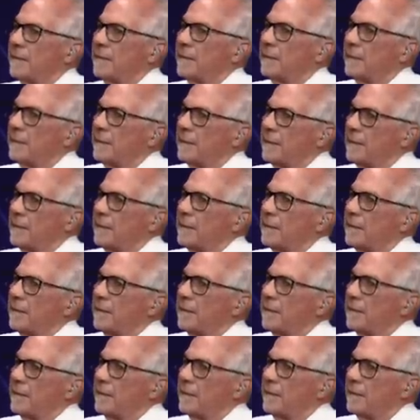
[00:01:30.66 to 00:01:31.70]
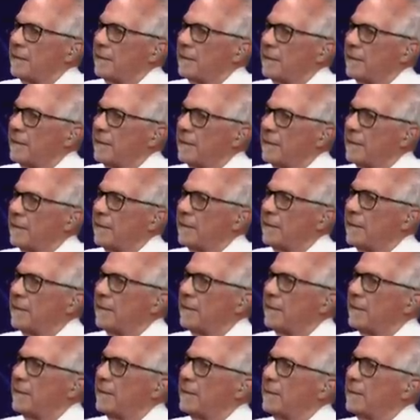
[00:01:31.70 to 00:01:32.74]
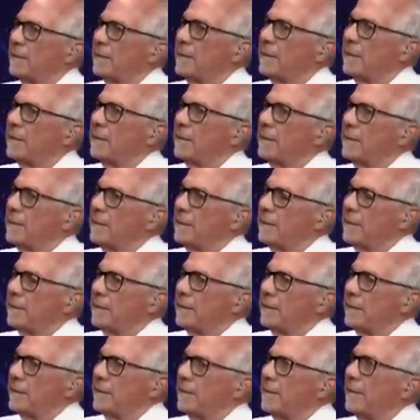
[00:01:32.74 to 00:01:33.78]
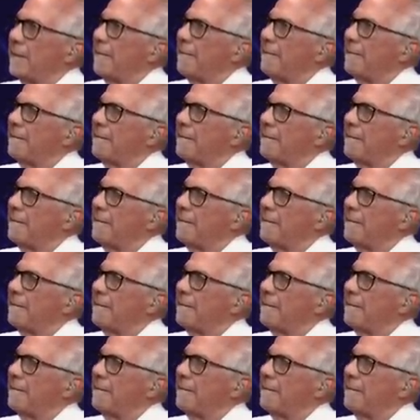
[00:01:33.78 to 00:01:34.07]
[no speech]